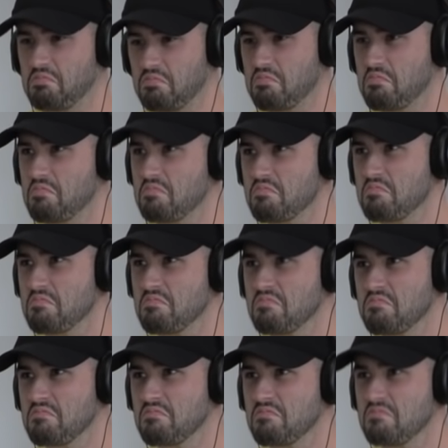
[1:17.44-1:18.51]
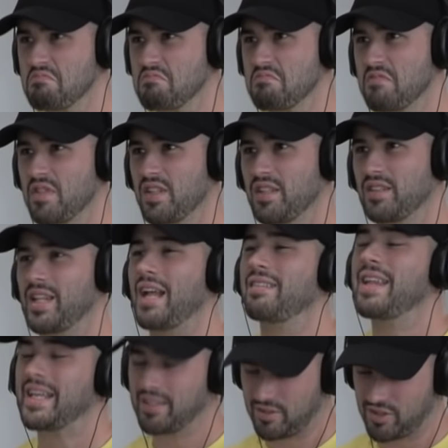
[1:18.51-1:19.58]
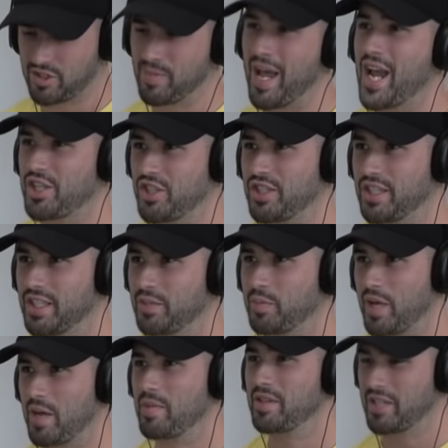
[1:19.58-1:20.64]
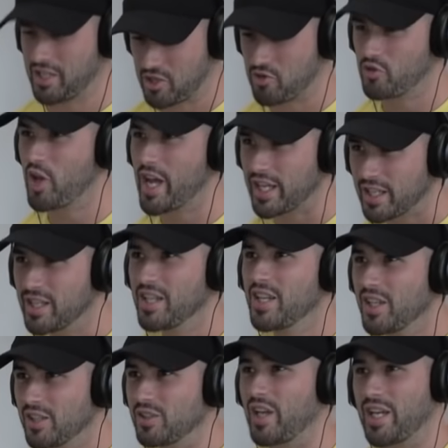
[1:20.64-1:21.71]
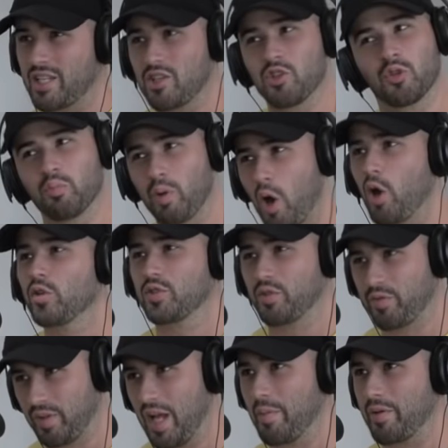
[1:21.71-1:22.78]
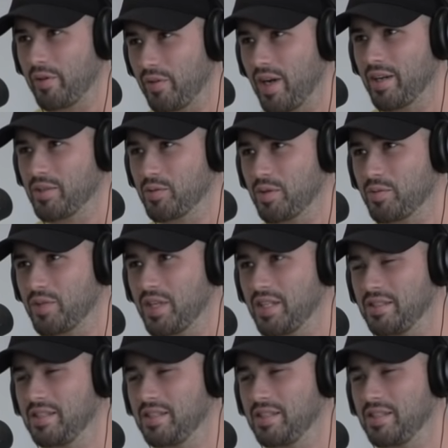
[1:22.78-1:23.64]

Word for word: like, like not, like, smashing it, but I mean, like, you're, like... Like, your balls are flapping around is what I'm trying to